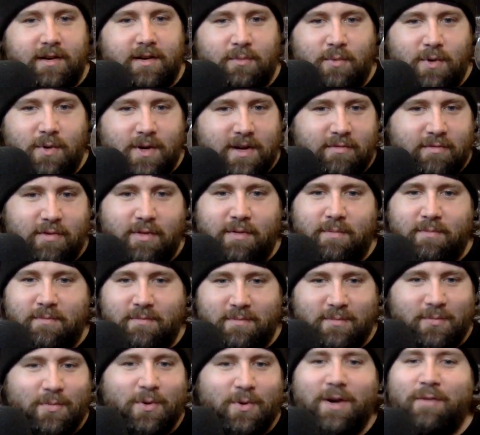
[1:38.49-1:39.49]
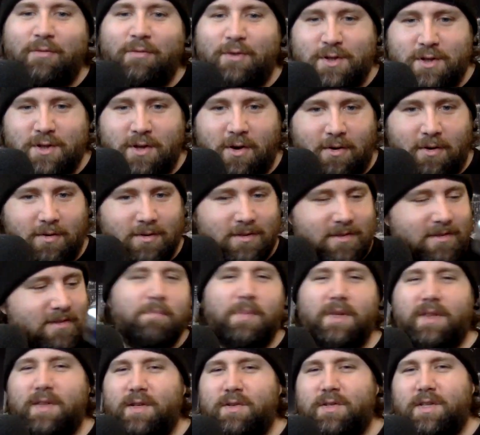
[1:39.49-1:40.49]
whatever it's called.
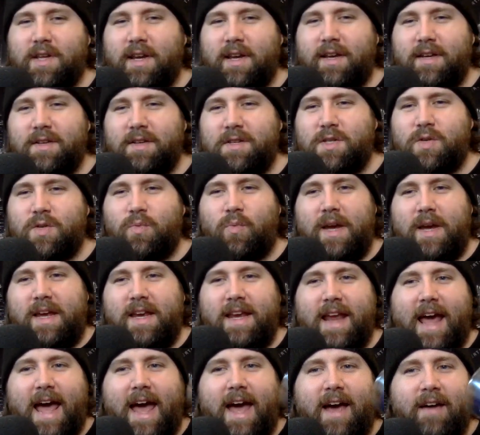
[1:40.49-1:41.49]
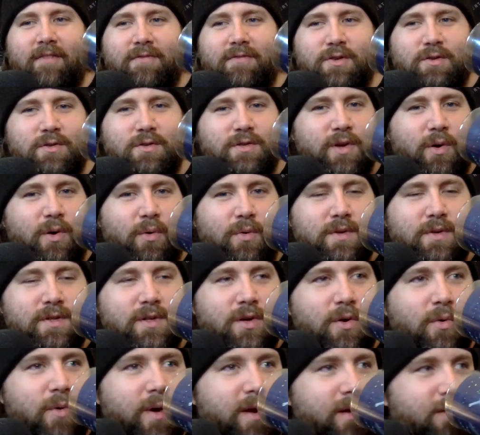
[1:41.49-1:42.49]
But there's like a sweet aftertone
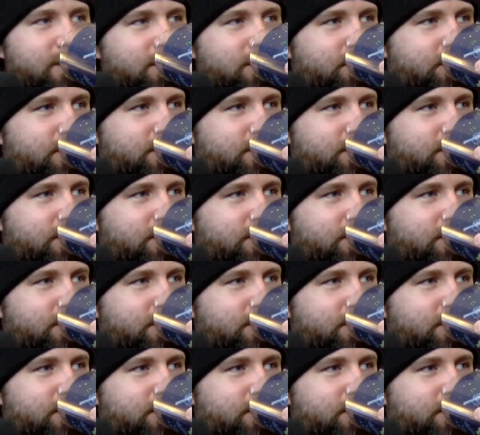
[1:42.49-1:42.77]
to it